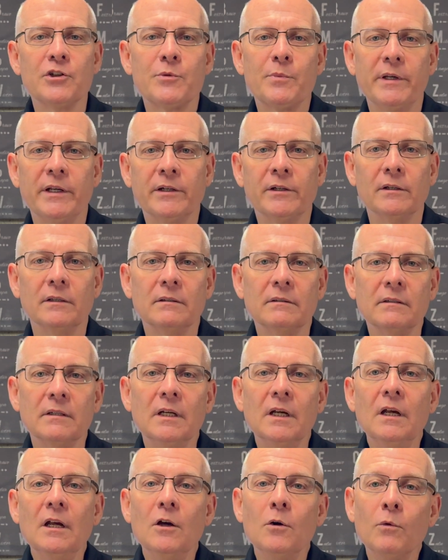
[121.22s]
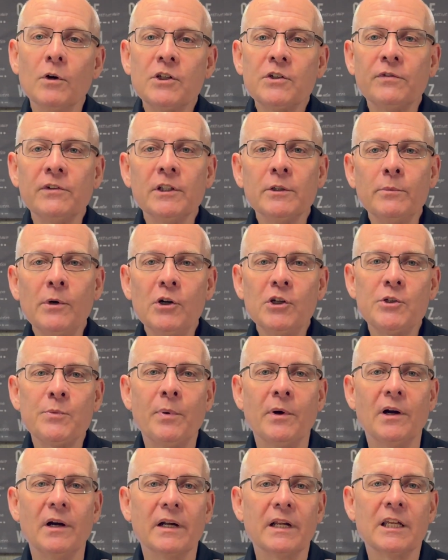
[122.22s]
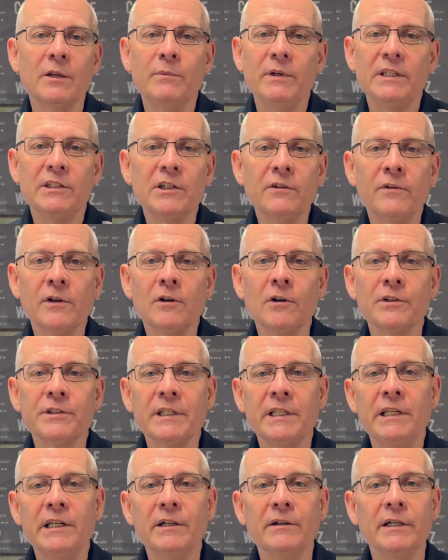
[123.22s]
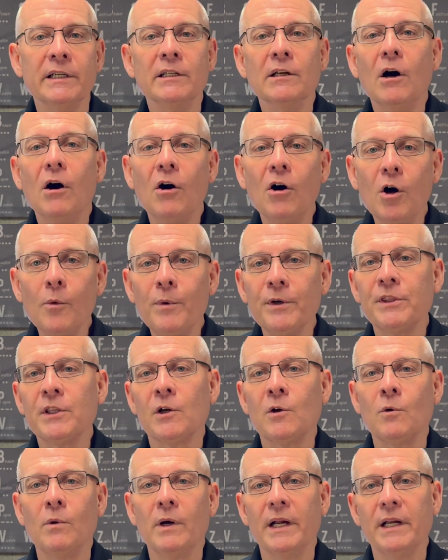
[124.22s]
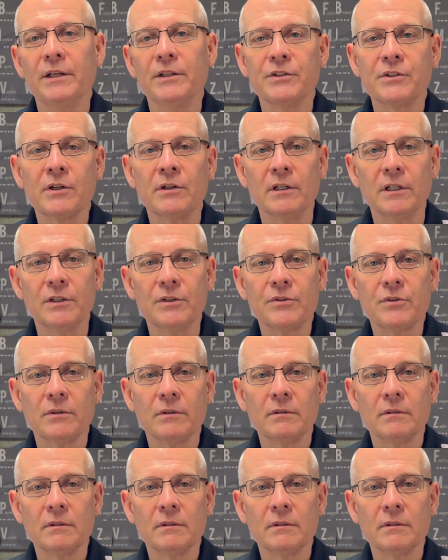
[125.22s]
speaker, which for the most part can be difficult to hear in all but the quietest cars.